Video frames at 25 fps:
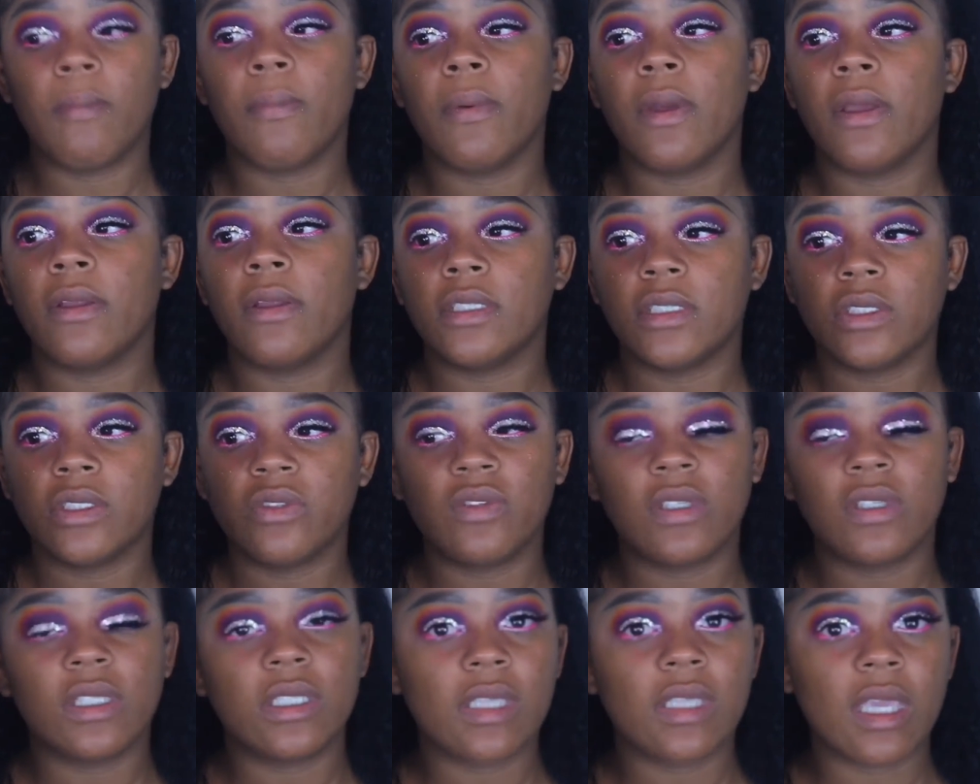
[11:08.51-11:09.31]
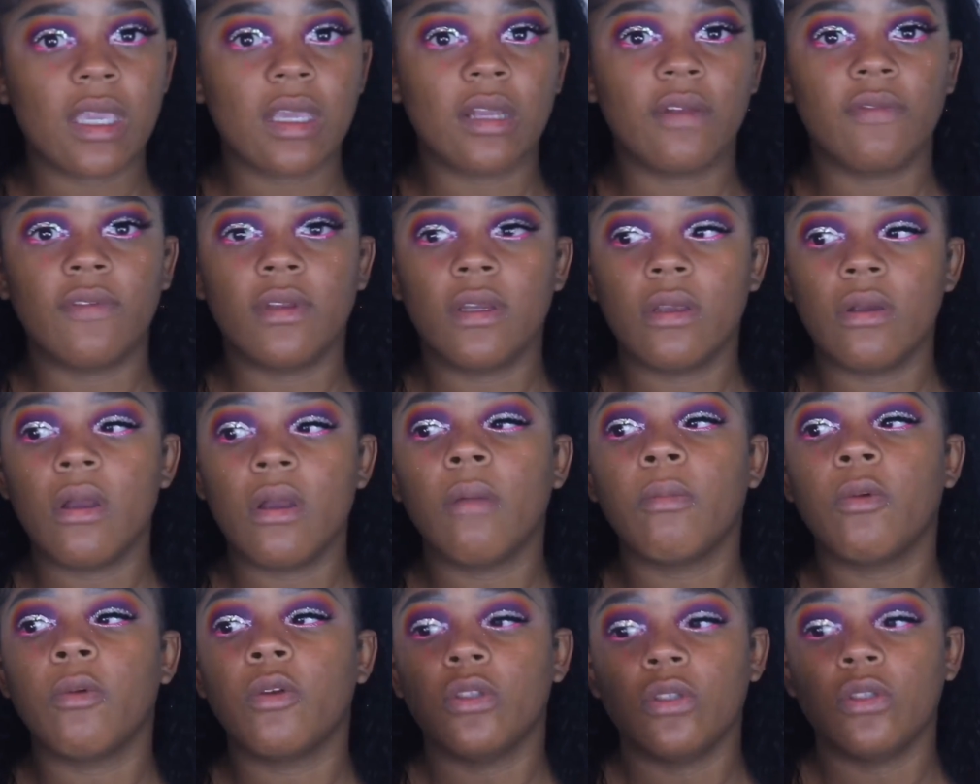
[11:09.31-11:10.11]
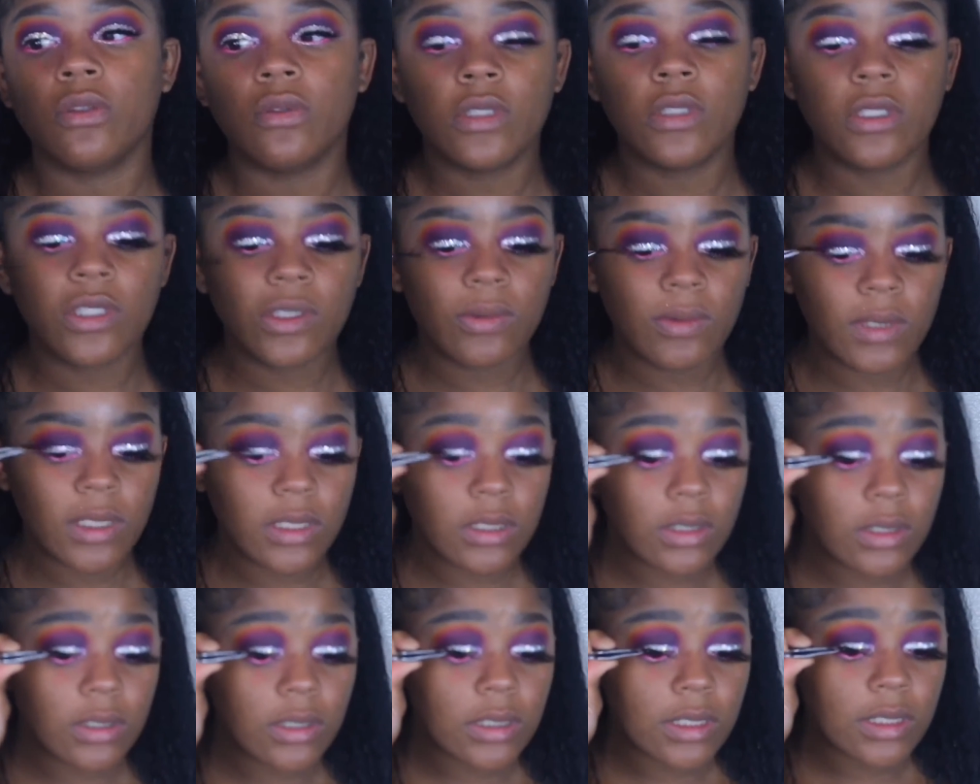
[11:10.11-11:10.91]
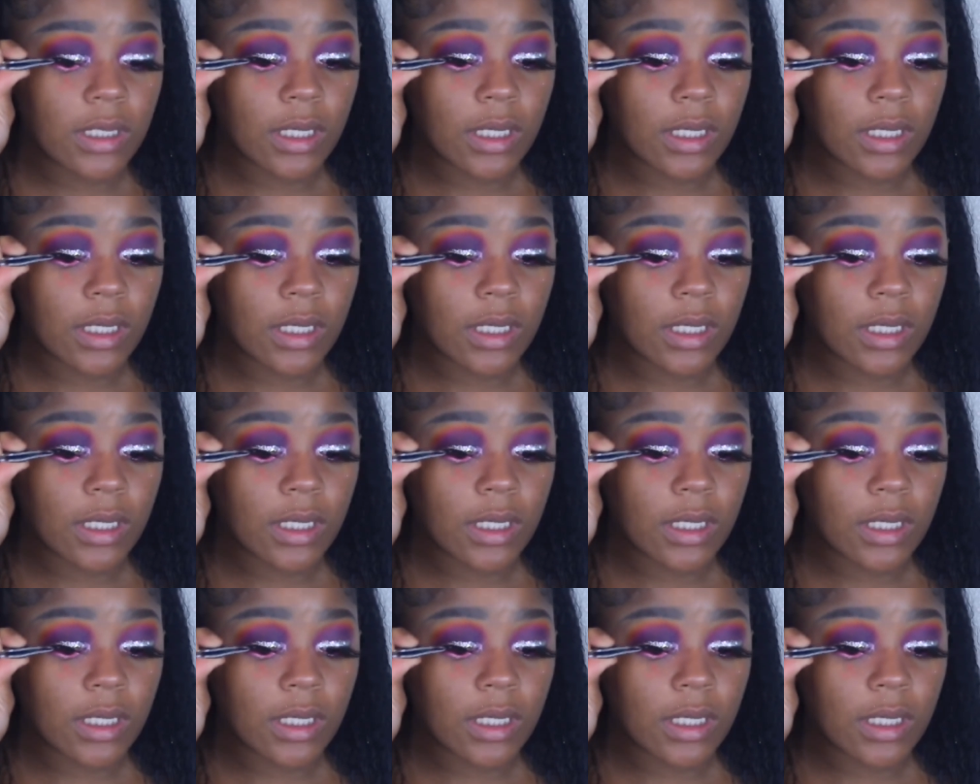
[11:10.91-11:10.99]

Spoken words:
but just for the sake of the video I'm going to use the tweezers,